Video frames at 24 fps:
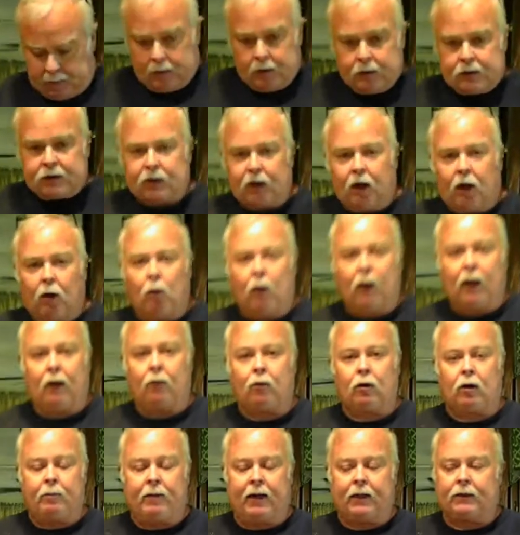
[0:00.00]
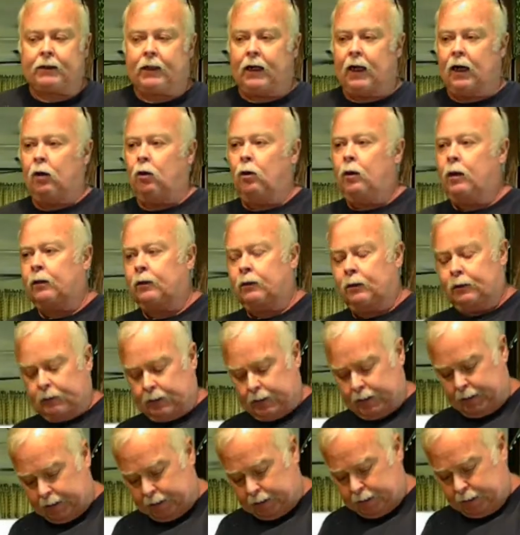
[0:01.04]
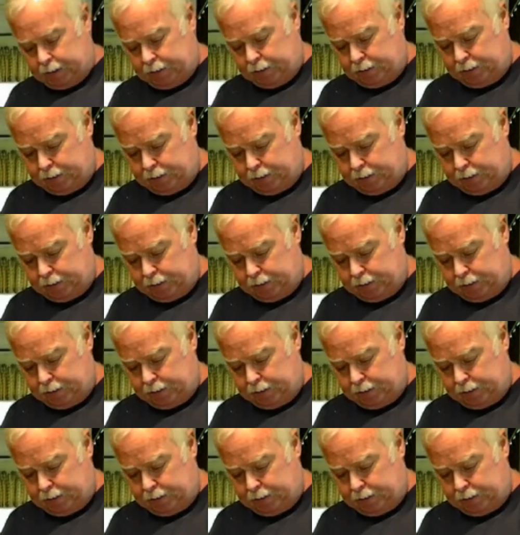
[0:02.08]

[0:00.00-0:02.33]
So we're about to go, and